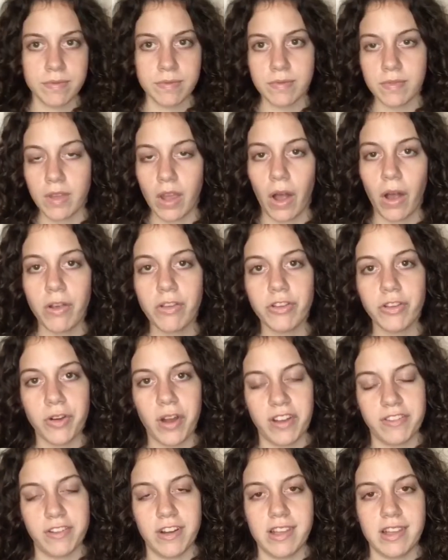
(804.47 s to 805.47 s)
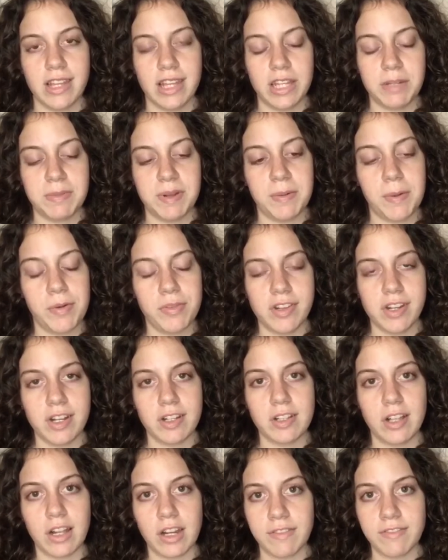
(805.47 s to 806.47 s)
Also, I've recently been posting a
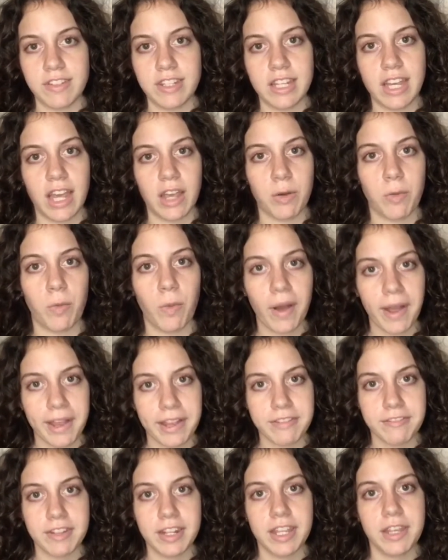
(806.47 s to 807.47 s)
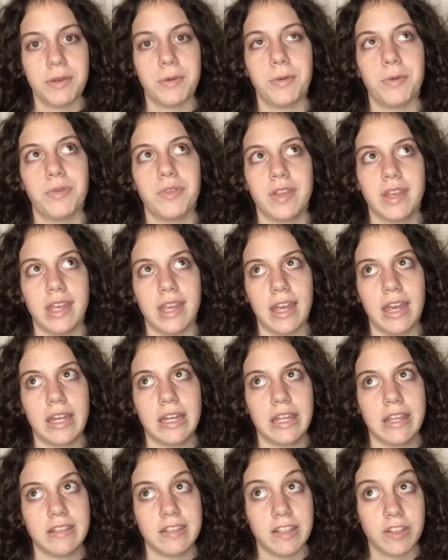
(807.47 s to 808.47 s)
lot of DIY videos, and
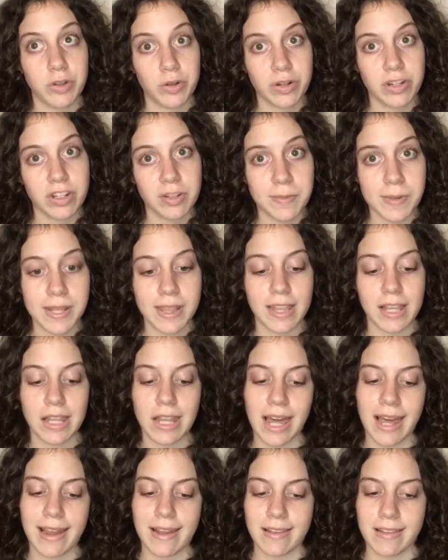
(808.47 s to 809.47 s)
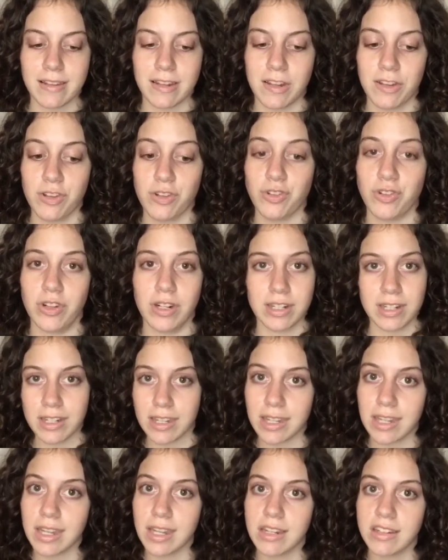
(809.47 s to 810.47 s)
this is going to be the last
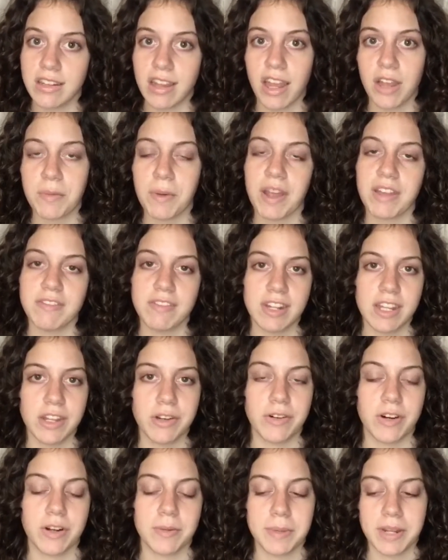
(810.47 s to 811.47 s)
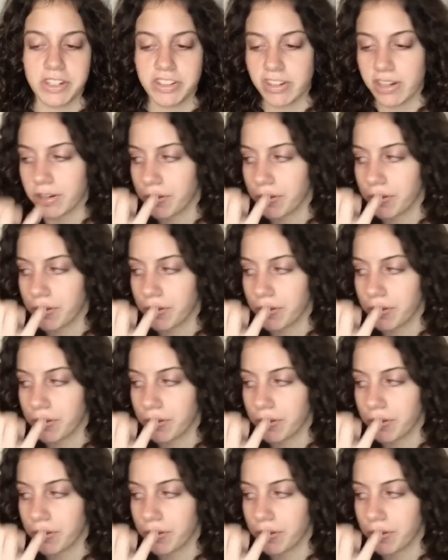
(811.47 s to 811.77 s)
strictly DIY video on my channel.